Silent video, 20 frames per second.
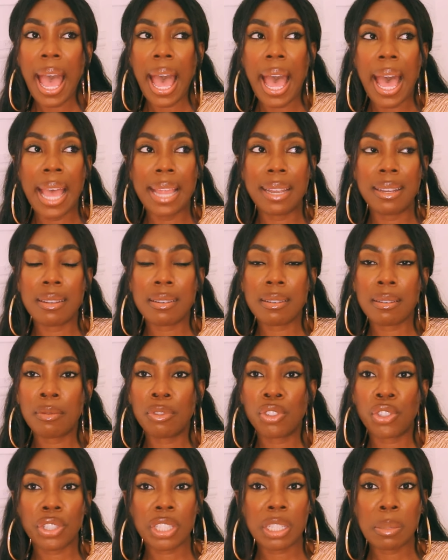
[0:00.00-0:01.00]
and
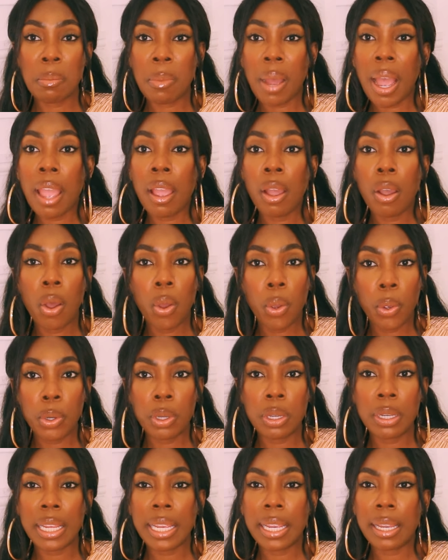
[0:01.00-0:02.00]
just my
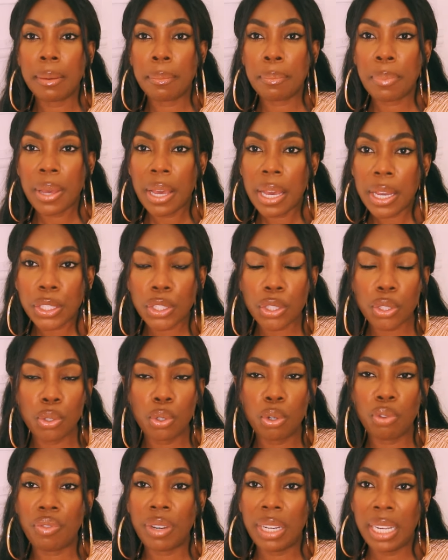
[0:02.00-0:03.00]
own
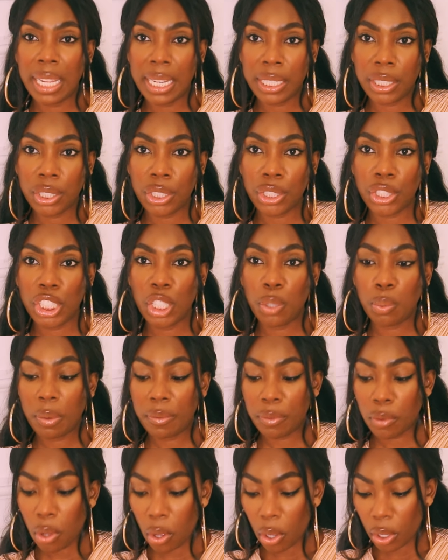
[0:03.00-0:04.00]
personal relationship
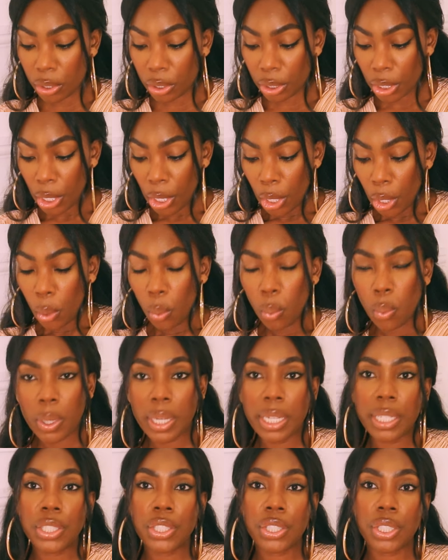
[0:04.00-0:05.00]
with God,
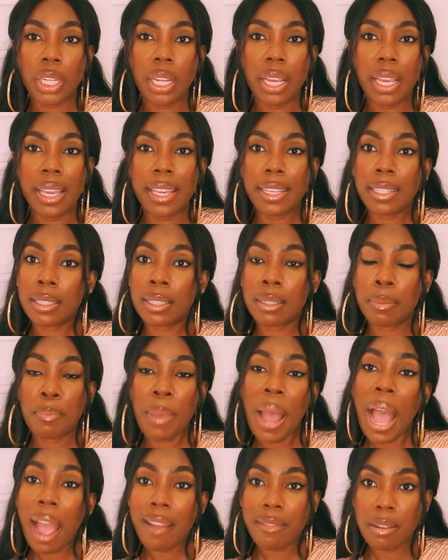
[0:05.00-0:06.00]
which is
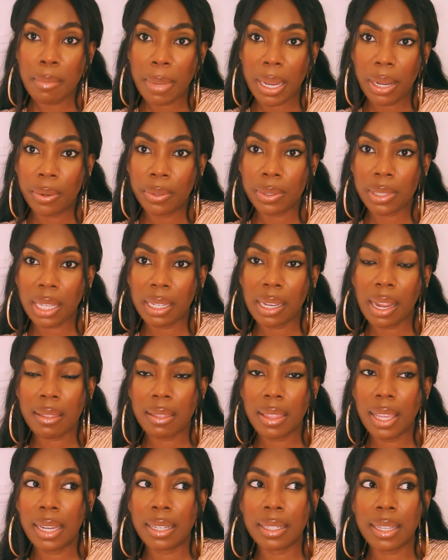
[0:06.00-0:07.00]
paramount. And I
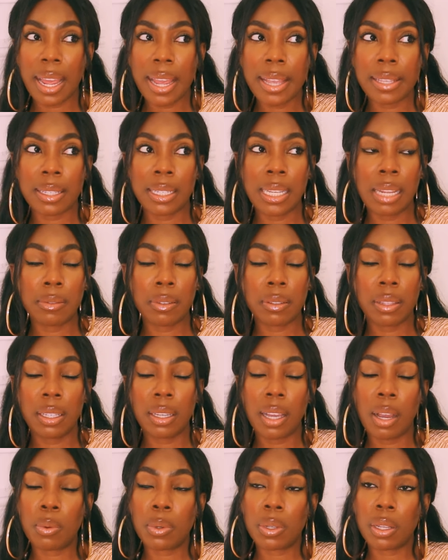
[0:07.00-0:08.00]
think that is another
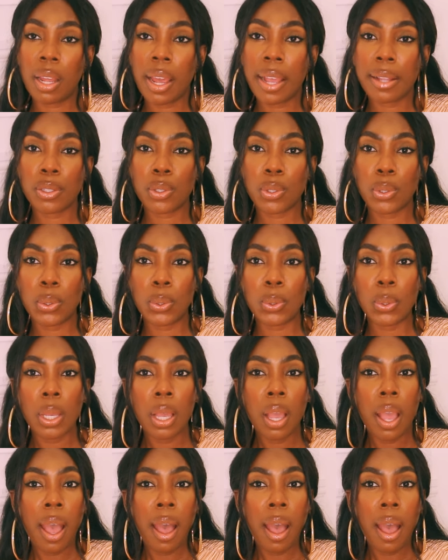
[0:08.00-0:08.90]
thing I would like to